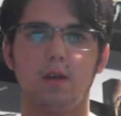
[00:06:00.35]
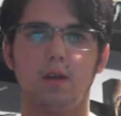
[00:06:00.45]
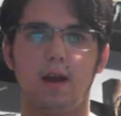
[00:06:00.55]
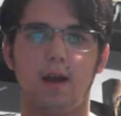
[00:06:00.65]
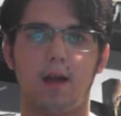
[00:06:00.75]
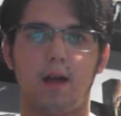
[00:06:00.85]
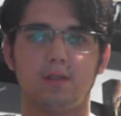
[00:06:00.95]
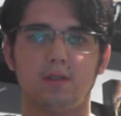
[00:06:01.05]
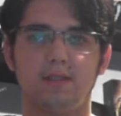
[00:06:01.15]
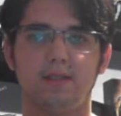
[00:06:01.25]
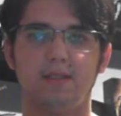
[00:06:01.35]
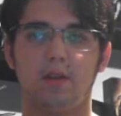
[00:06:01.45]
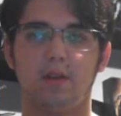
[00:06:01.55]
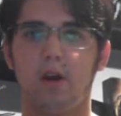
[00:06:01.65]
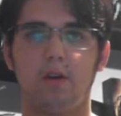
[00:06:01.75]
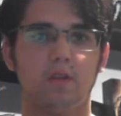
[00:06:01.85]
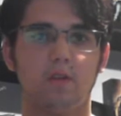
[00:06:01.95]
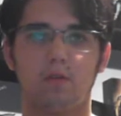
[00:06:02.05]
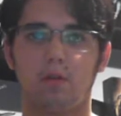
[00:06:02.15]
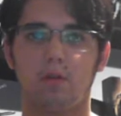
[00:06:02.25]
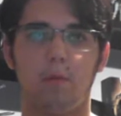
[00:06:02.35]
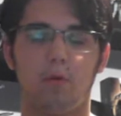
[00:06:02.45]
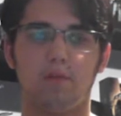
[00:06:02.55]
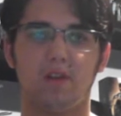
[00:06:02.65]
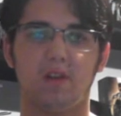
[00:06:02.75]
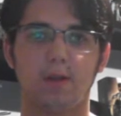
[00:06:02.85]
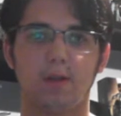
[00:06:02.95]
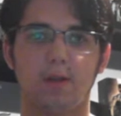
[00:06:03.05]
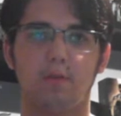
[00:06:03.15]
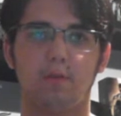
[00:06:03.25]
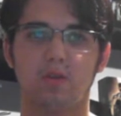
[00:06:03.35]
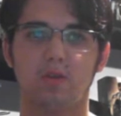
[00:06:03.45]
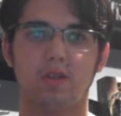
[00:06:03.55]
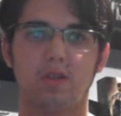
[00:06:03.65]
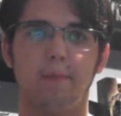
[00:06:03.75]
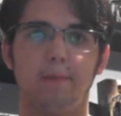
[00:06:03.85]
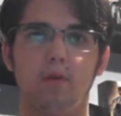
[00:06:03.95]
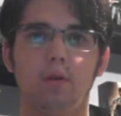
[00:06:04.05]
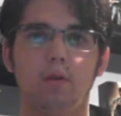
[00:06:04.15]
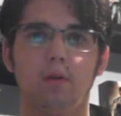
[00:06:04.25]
the characters are a lot more fleshed out, especially Cyborg.